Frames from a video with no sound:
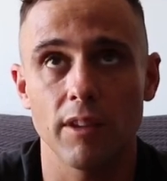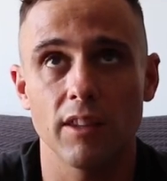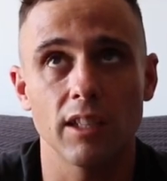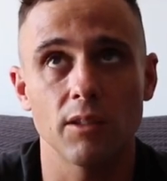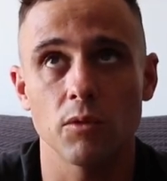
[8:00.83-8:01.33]

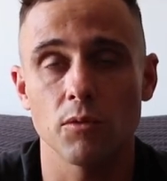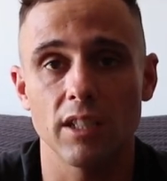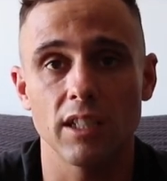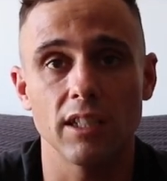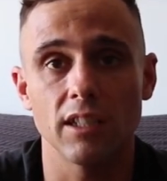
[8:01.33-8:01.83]
think it was
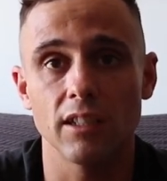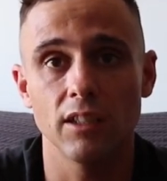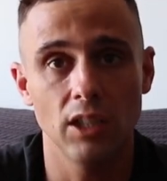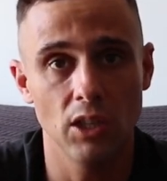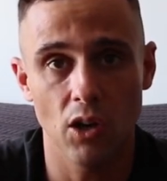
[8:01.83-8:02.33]
within a year
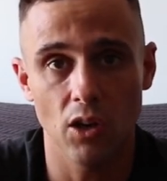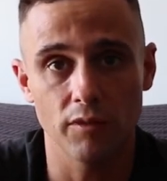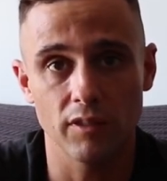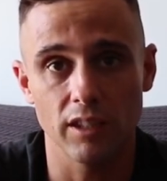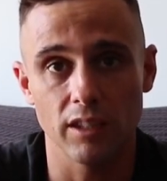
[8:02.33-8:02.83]

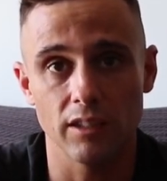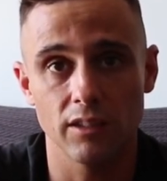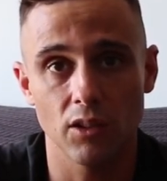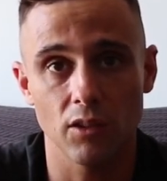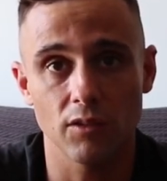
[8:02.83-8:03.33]

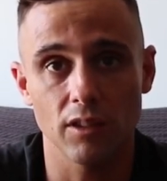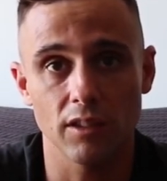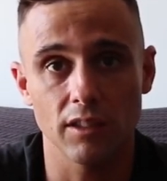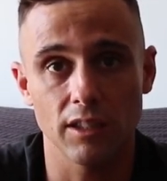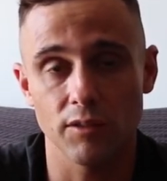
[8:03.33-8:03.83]

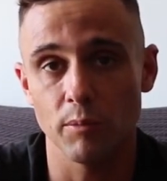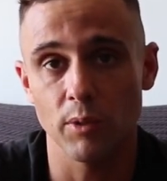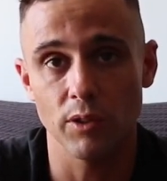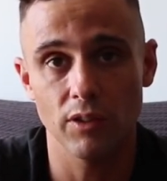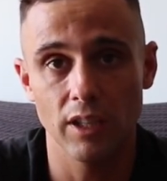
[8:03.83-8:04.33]
after giving
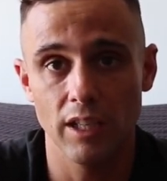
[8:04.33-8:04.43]
birth.